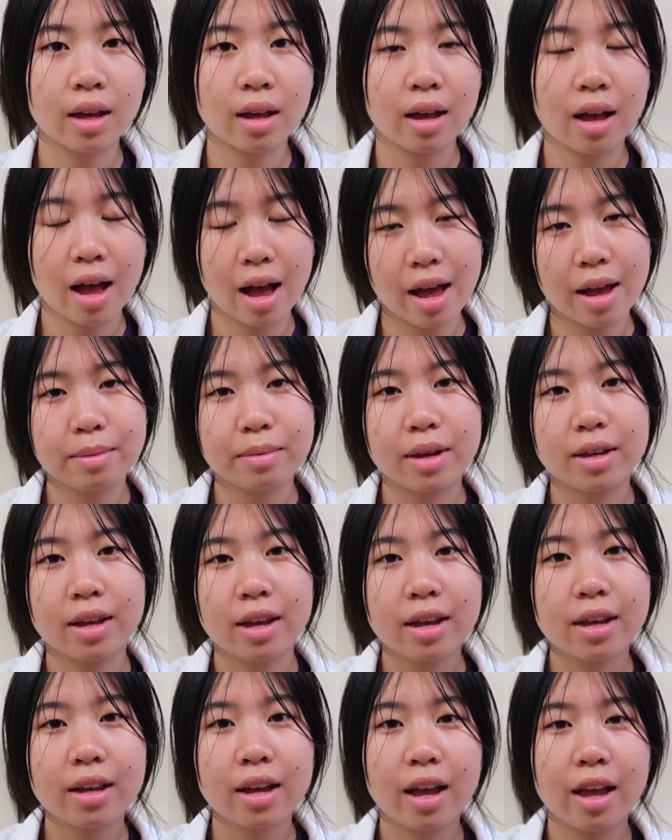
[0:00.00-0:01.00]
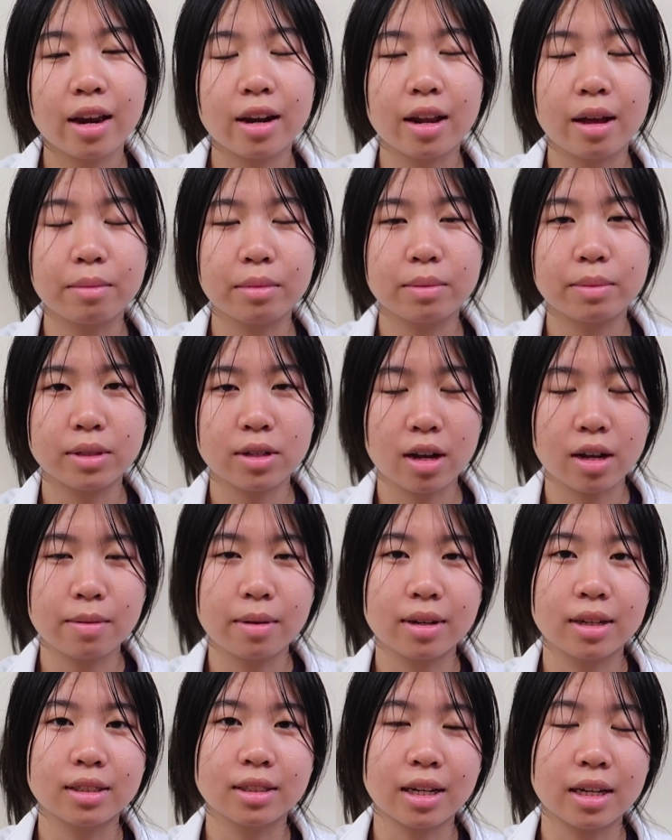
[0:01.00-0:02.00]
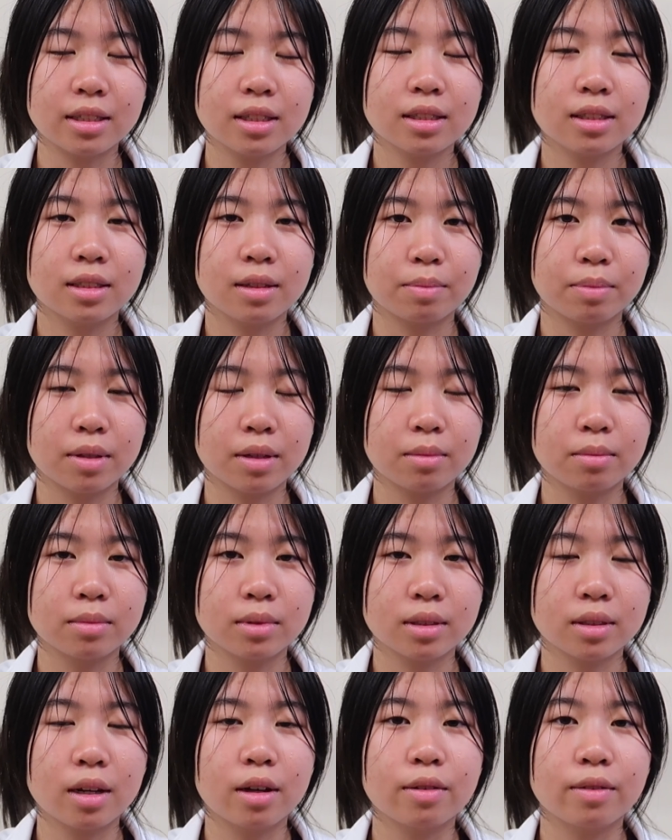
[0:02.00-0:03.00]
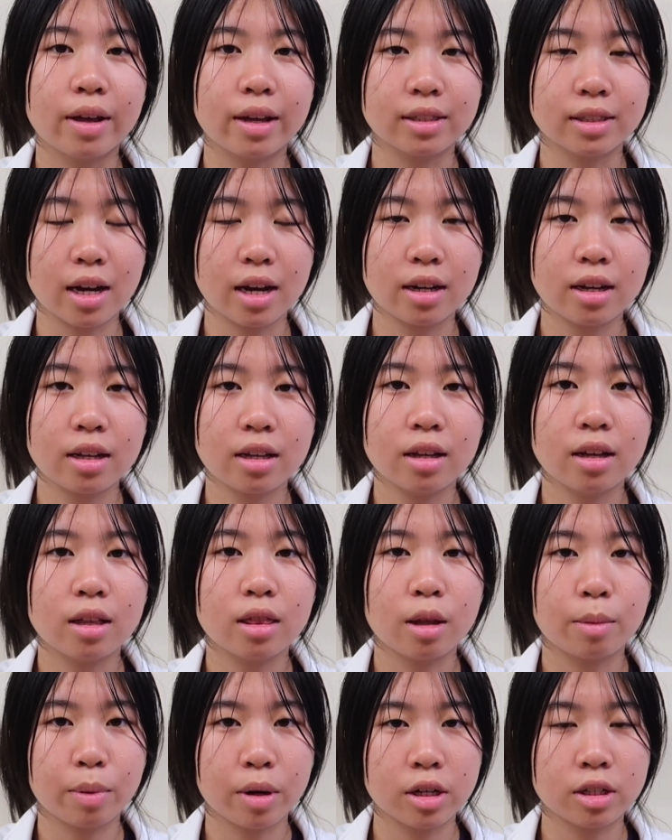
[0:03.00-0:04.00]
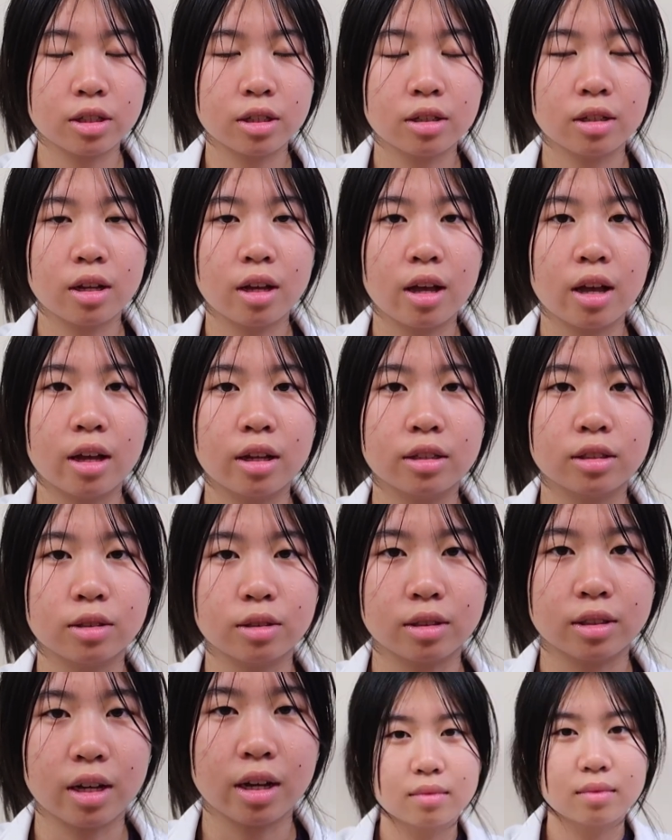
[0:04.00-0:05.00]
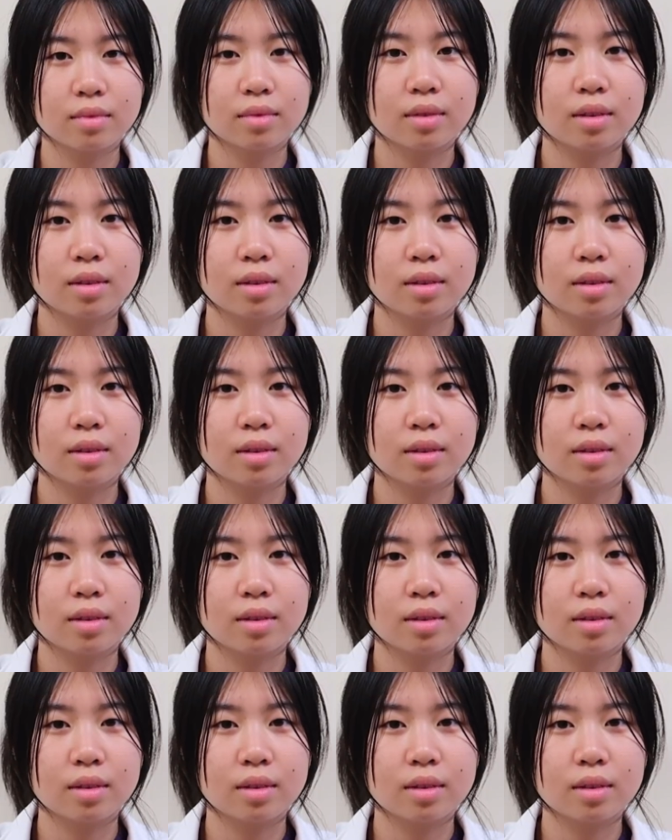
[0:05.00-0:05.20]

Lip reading: Hi, I'm Yang, and I'm going to be talking about the signs and symptoms of anxiety, depression, and suicide.